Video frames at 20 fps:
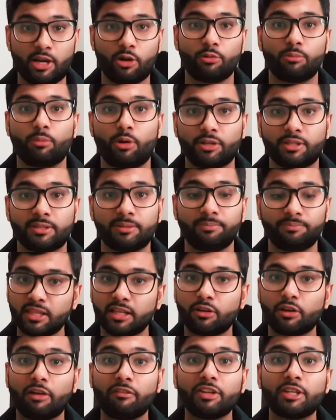down bottom, the
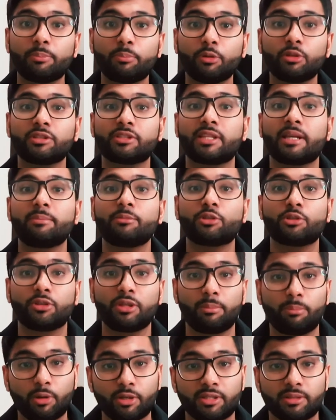gravity pulls them to
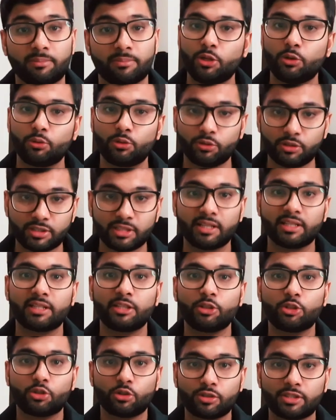the bottom. Due to
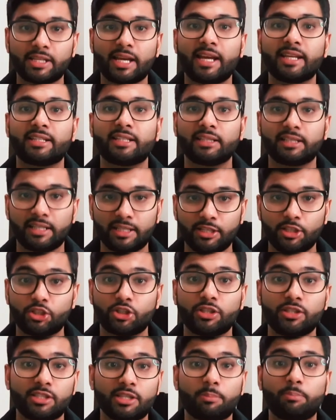certain societal
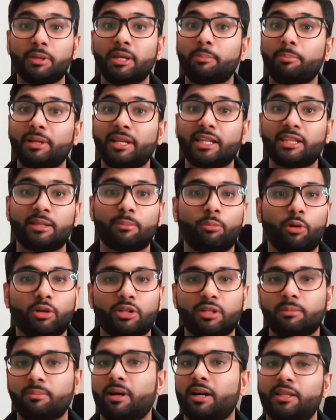conditions, the people at the
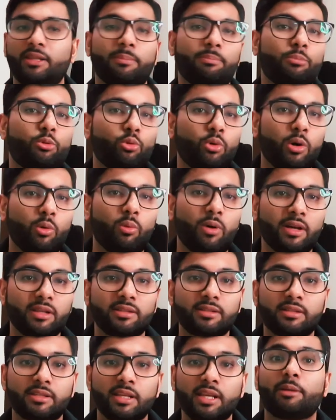bottom are the poor
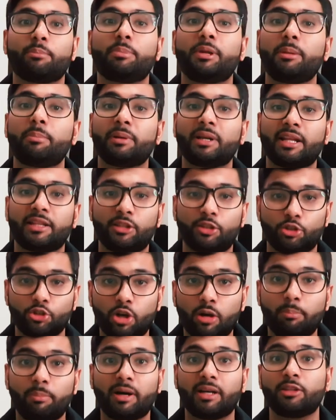ones and people at the
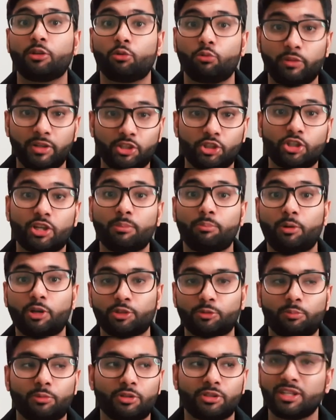top are the rich and
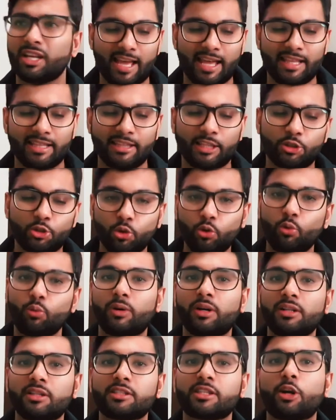prosperous. And the two
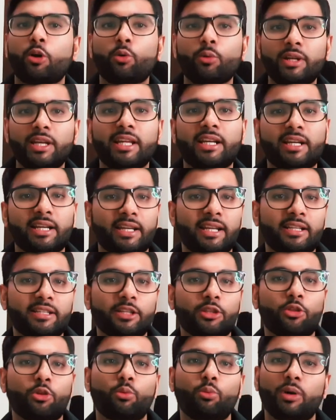worlds are only
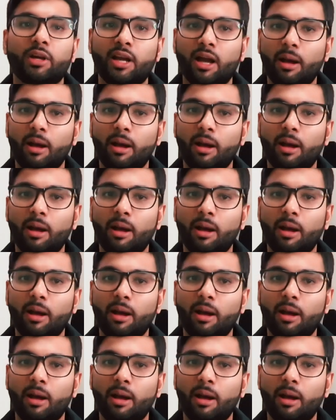connected through a